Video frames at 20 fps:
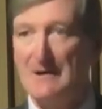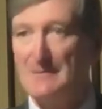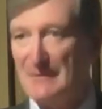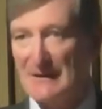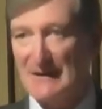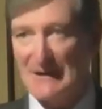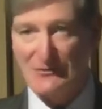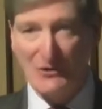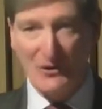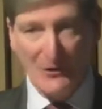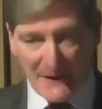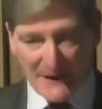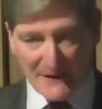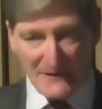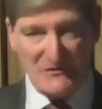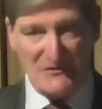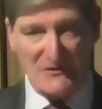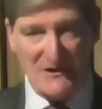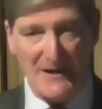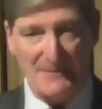But I do
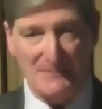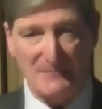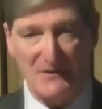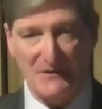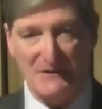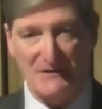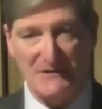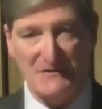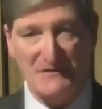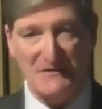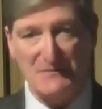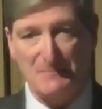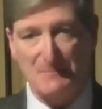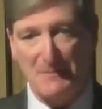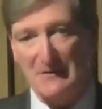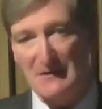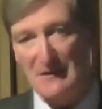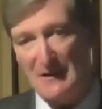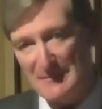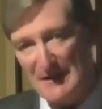accept that it is
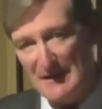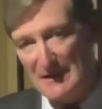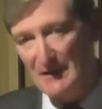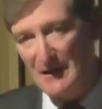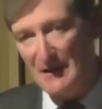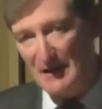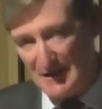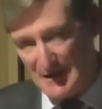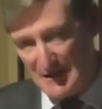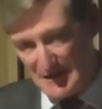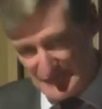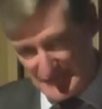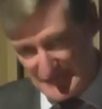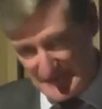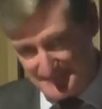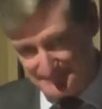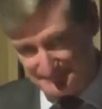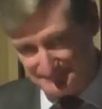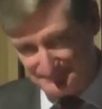becoming harder.